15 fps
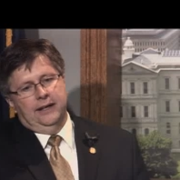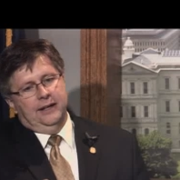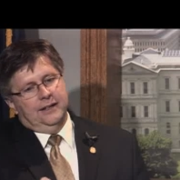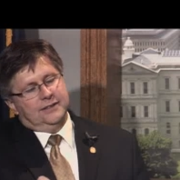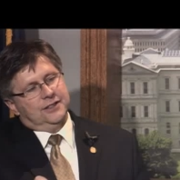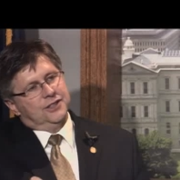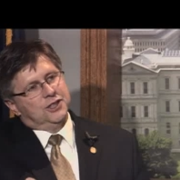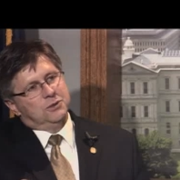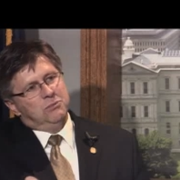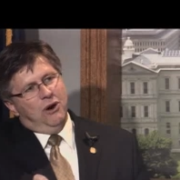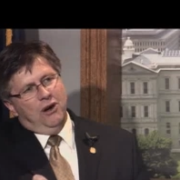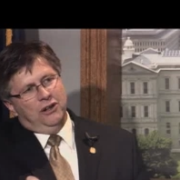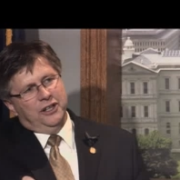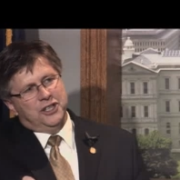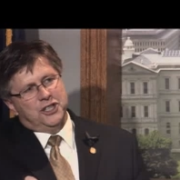It's a
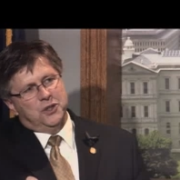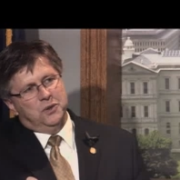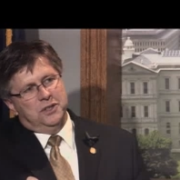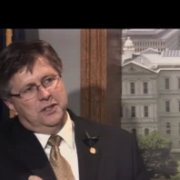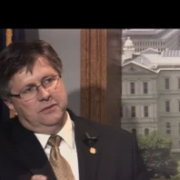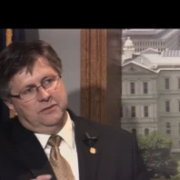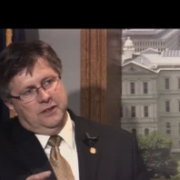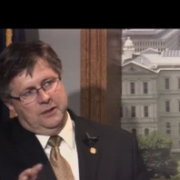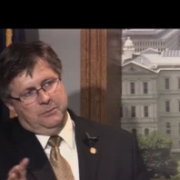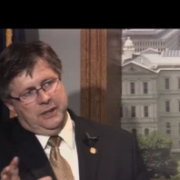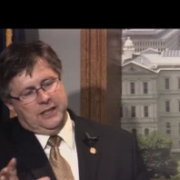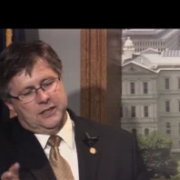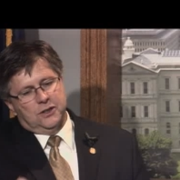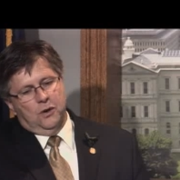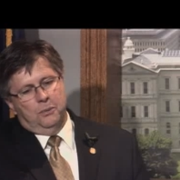small issue in the
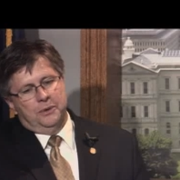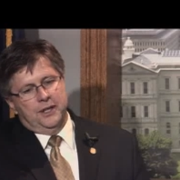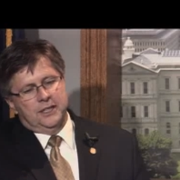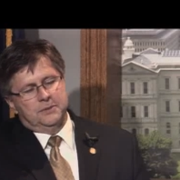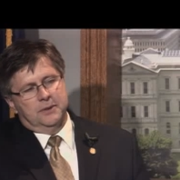big scope of things,